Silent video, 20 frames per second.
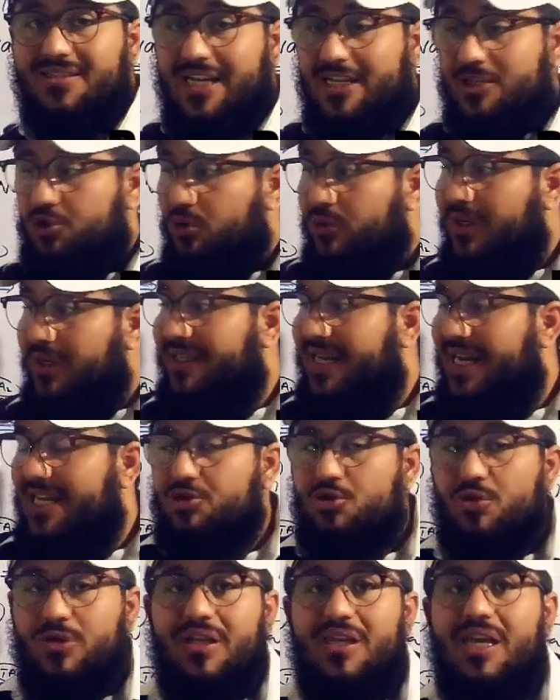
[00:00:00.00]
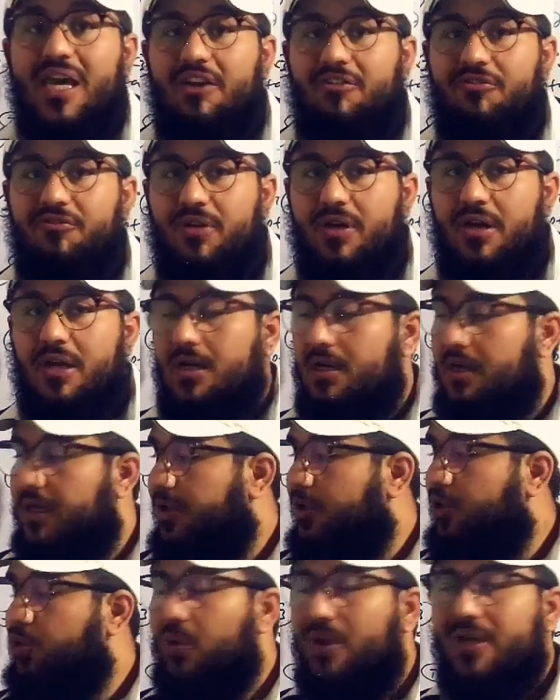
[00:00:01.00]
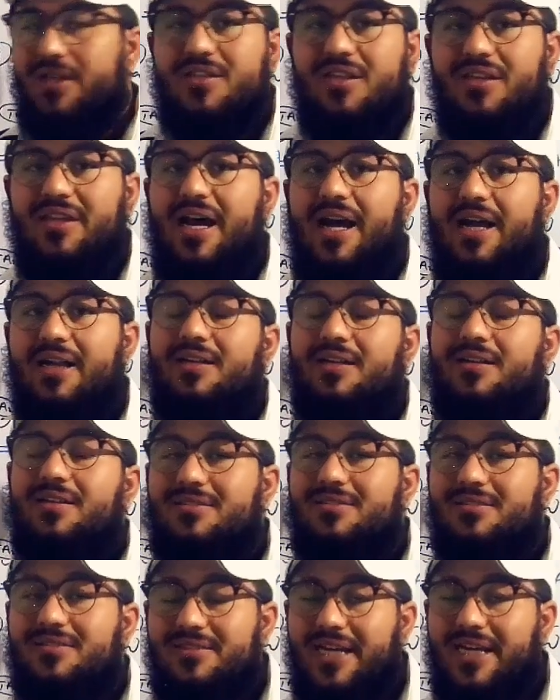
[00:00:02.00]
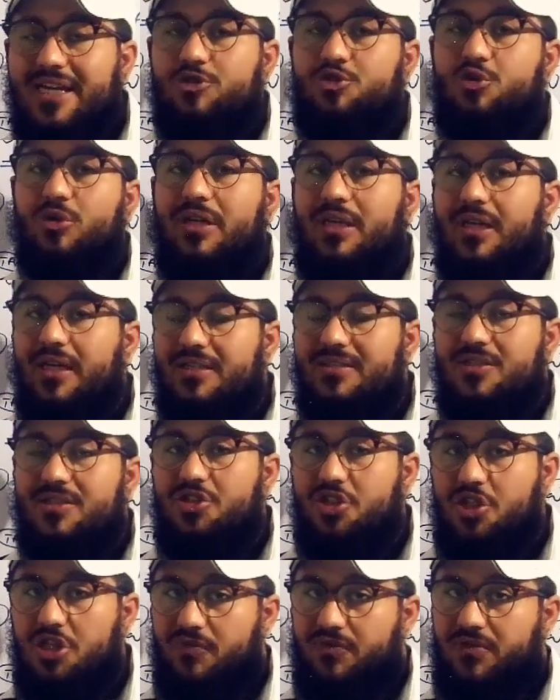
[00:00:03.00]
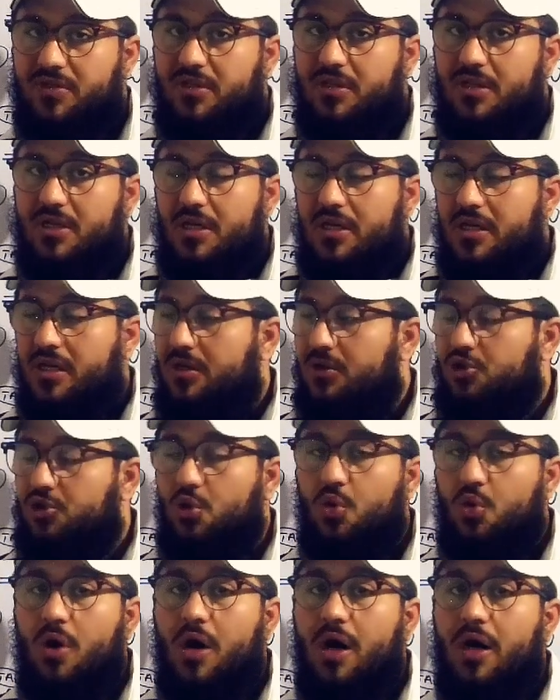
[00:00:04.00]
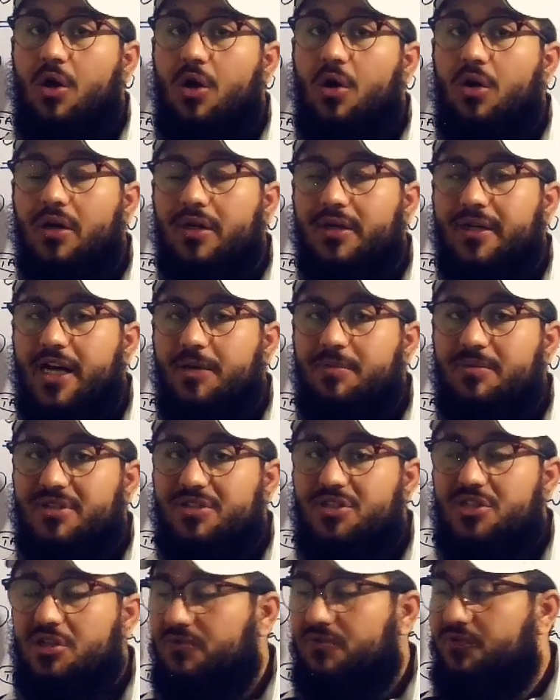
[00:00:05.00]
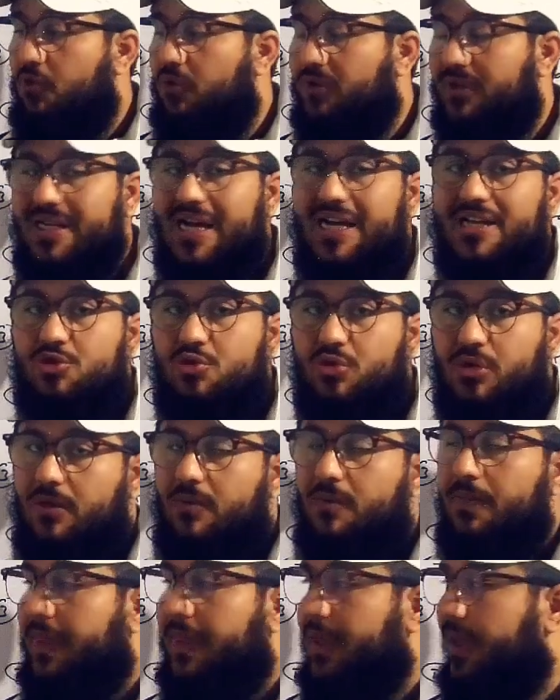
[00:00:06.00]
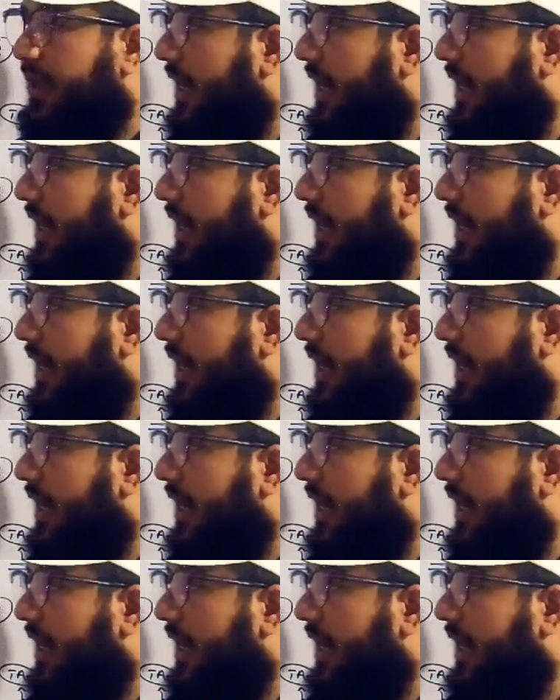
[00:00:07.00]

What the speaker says: the systole and diastole gap. You can see that diastole is achieved. So a longer time is achieved for the diastole,